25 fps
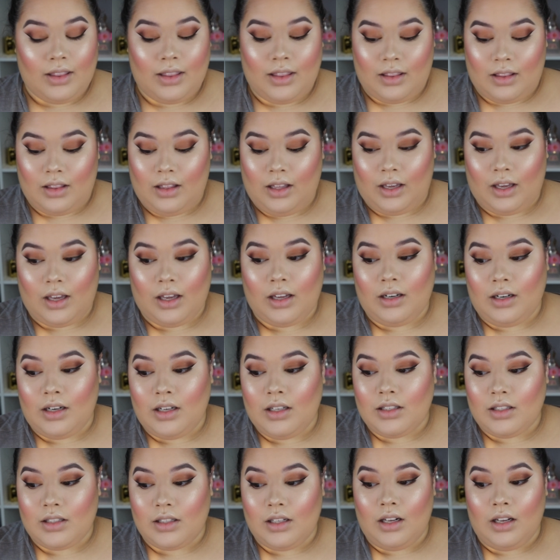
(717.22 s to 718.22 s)
it's like it
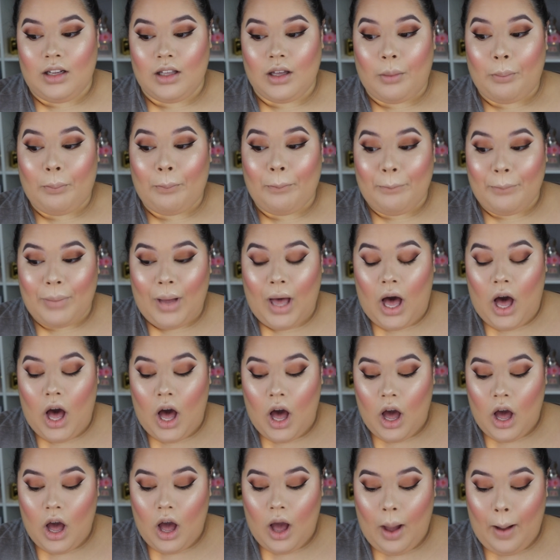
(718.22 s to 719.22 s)
needs to look
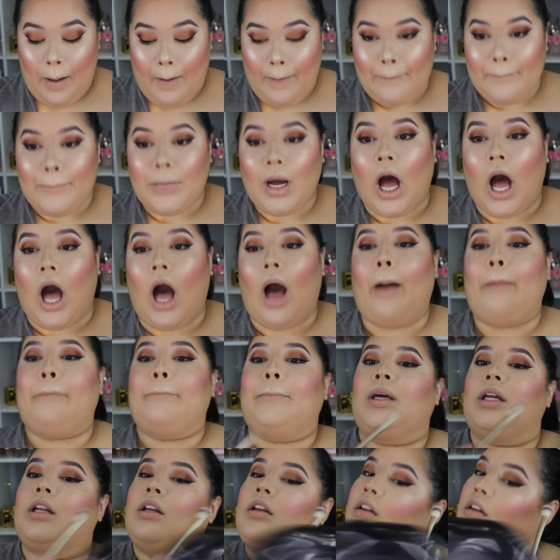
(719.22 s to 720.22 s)

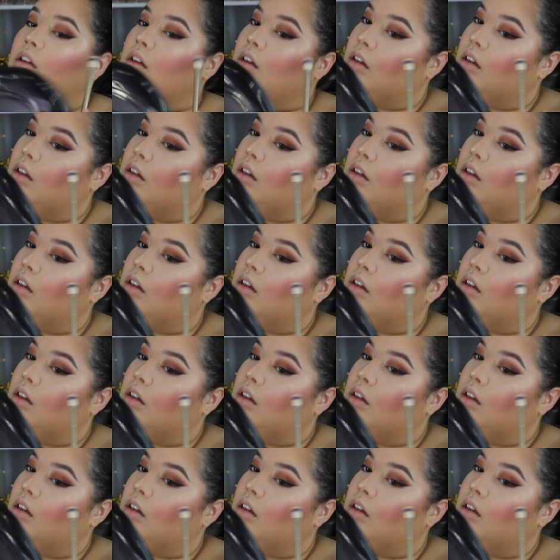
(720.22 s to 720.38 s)
popping.